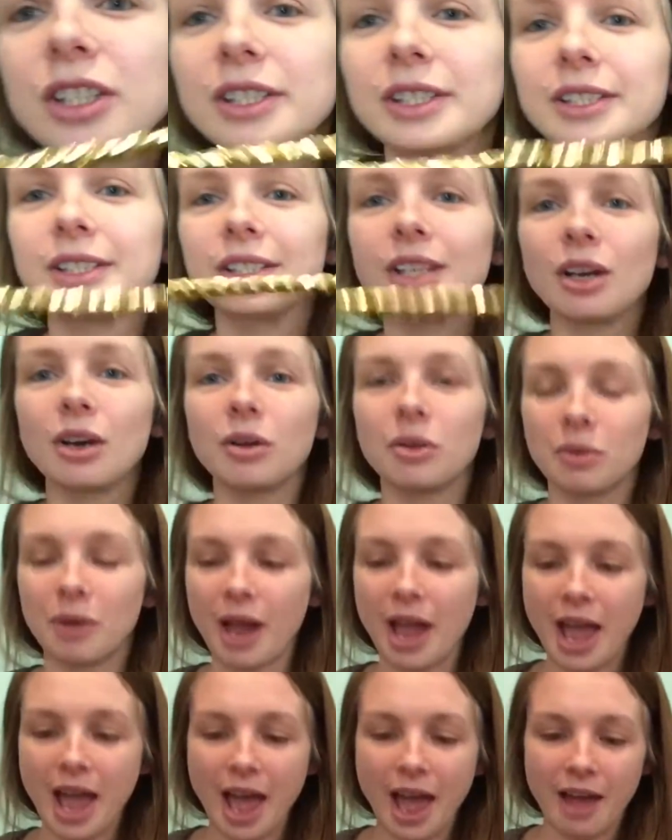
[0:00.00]
just so
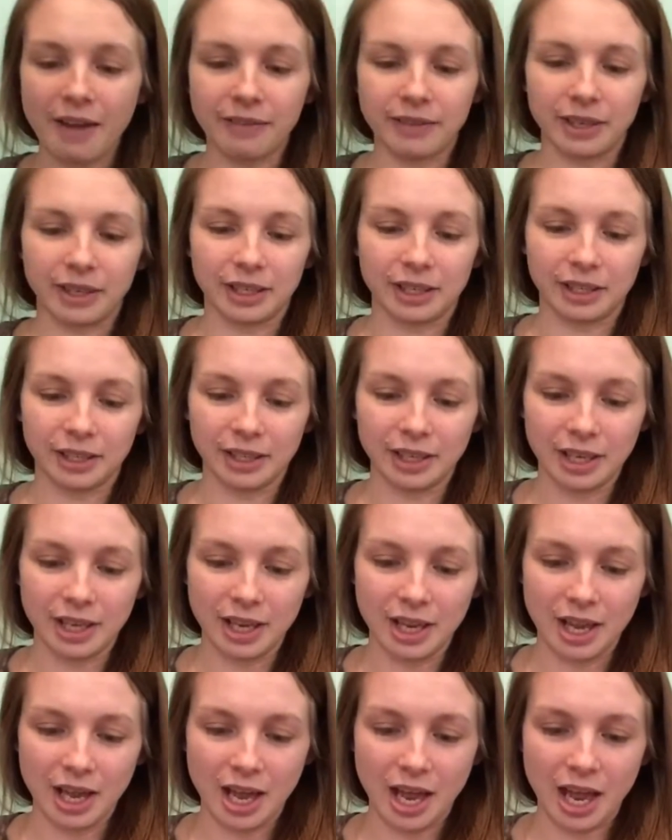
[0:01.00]
heavy
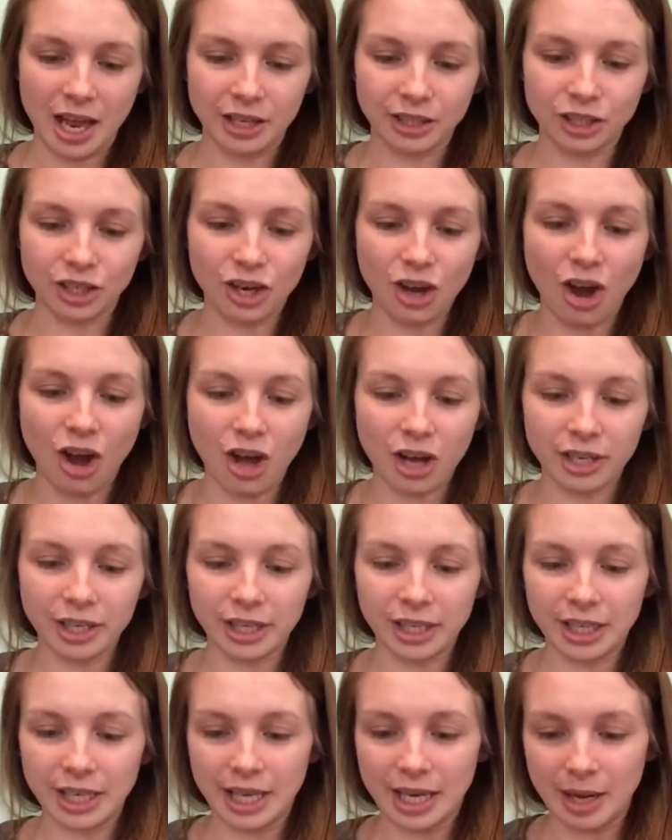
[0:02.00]
and
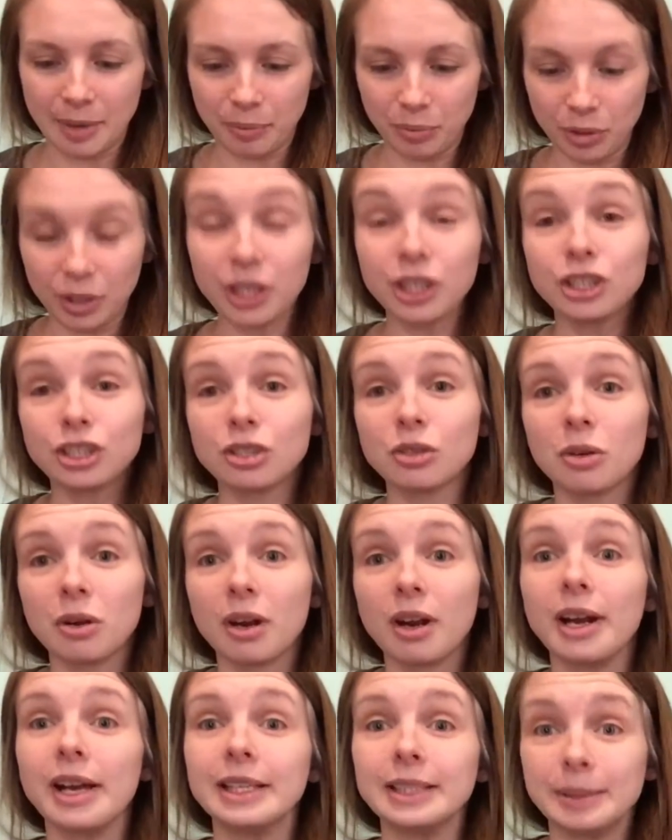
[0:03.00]
gaudy and I'm pretty
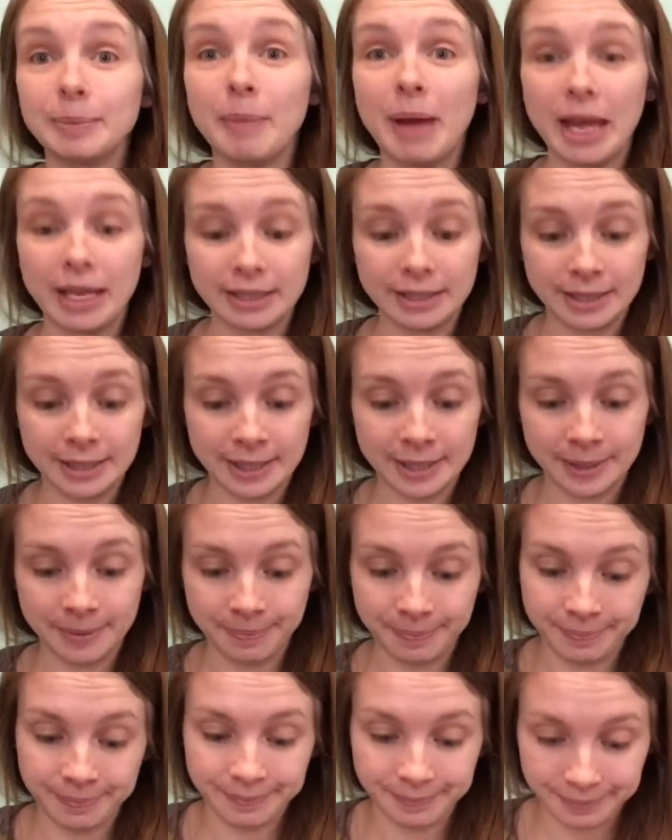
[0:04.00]
sure it's men's.
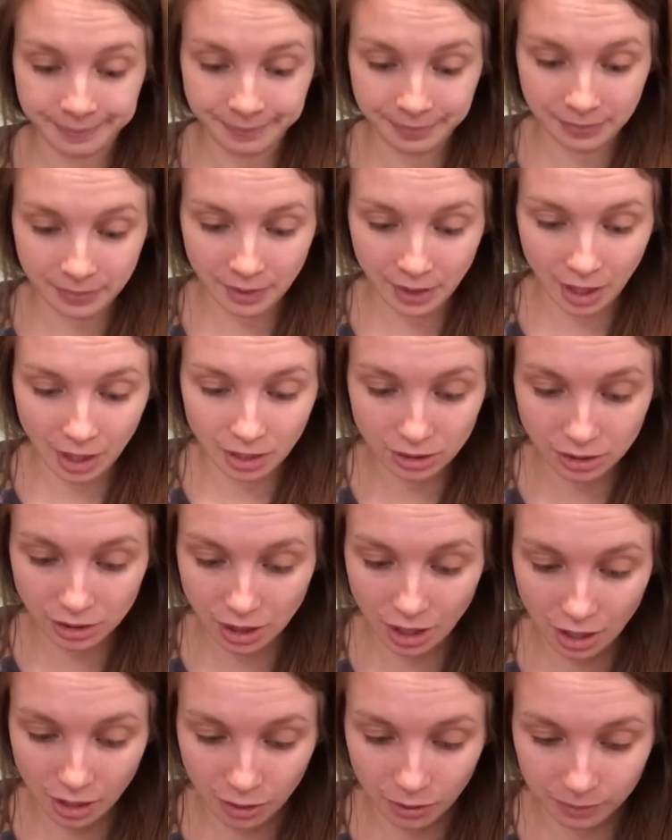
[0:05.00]

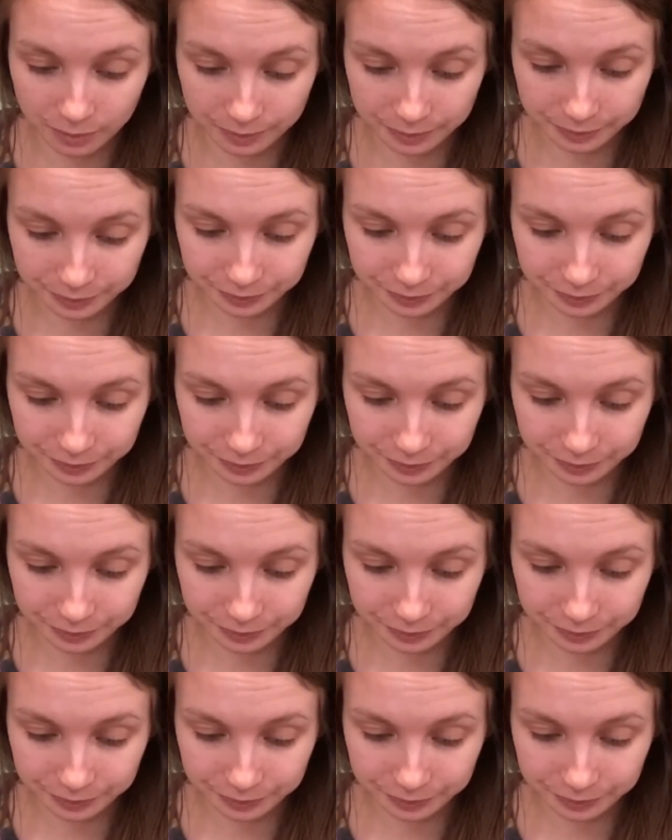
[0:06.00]
So